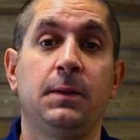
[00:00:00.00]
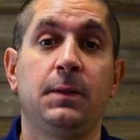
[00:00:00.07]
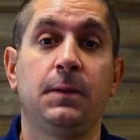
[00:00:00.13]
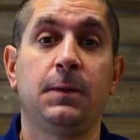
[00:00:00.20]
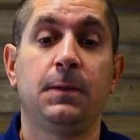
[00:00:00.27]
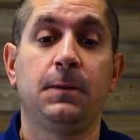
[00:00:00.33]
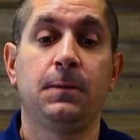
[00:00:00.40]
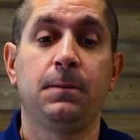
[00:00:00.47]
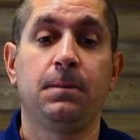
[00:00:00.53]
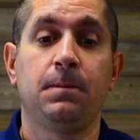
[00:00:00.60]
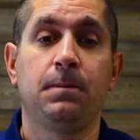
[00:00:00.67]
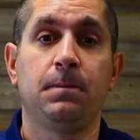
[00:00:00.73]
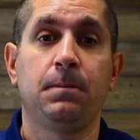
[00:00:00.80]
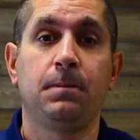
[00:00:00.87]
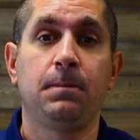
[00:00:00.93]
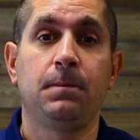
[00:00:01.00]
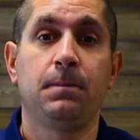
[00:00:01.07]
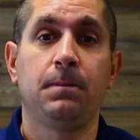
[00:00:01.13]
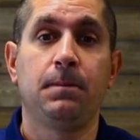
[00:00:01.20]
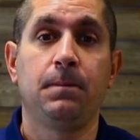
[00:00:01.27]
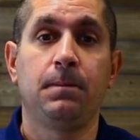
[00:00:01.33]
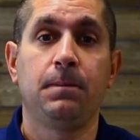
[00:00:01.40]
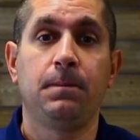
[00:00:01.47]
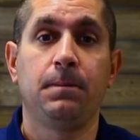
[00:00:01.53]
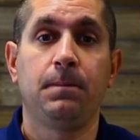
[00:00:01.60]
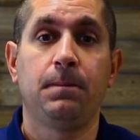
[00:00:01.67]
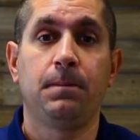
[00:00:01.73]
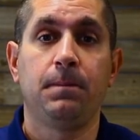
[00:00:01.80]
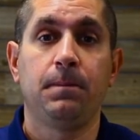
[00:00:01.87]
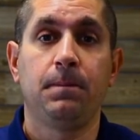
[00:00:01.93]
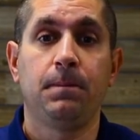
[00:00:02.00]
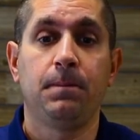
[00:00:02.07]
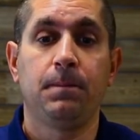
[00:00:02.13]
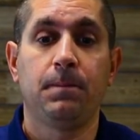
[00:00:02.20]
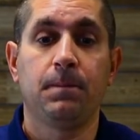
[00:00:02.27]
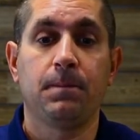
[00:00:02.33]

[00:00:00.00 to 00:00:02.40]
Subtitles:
(no one is talking)